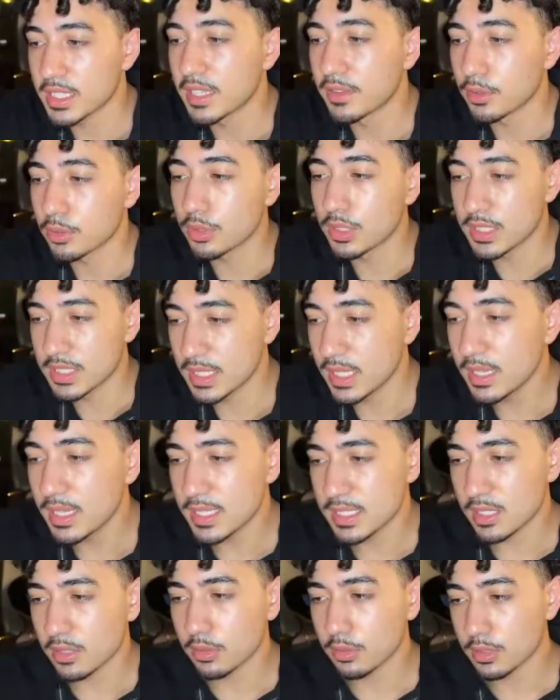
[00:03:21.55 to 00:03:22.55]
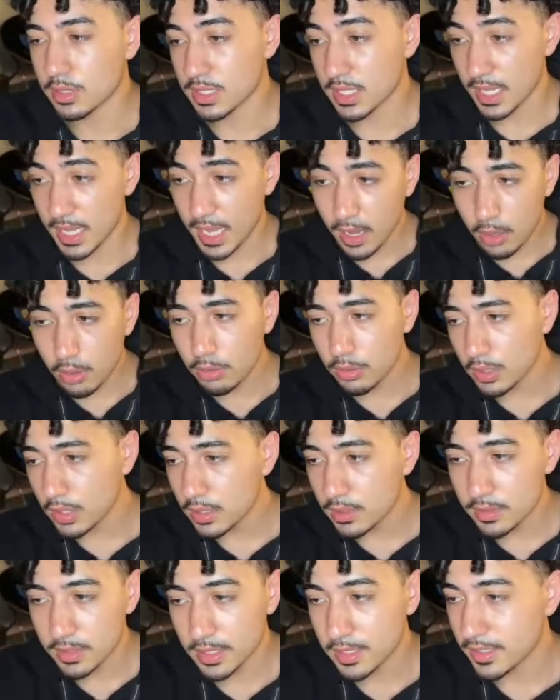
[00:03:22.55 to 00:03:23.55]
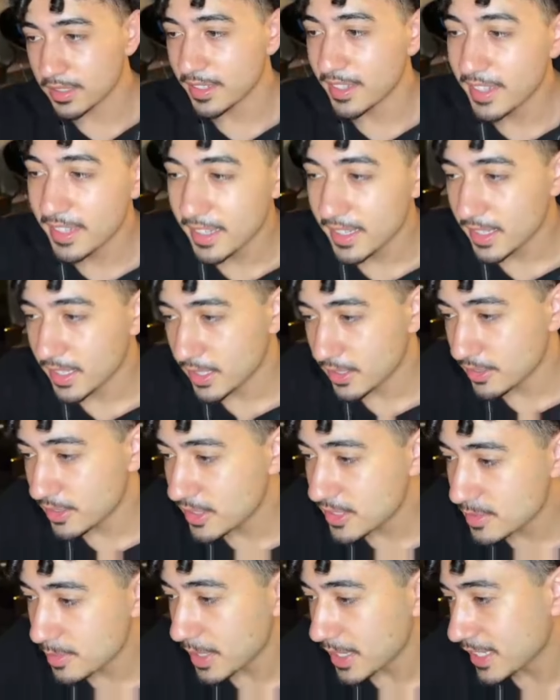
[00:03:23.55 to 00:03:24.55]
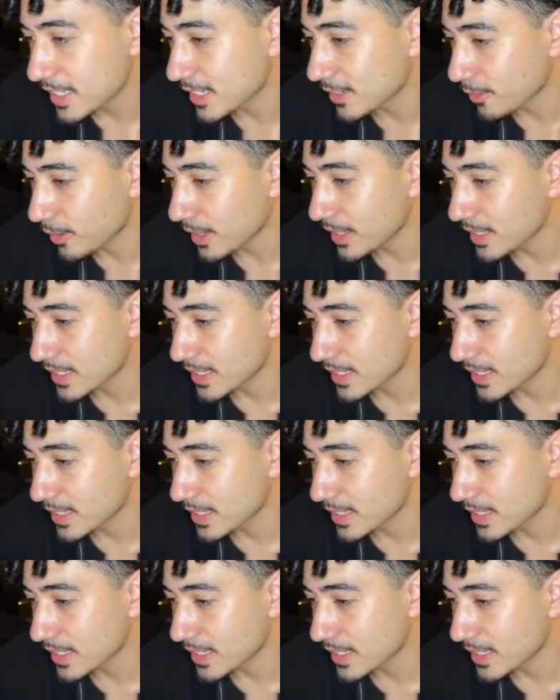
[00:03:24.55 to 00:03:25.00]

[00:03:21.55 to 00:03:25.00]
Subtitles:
And they're going to see this and they're going to say, hey, oh, here he is making it, right?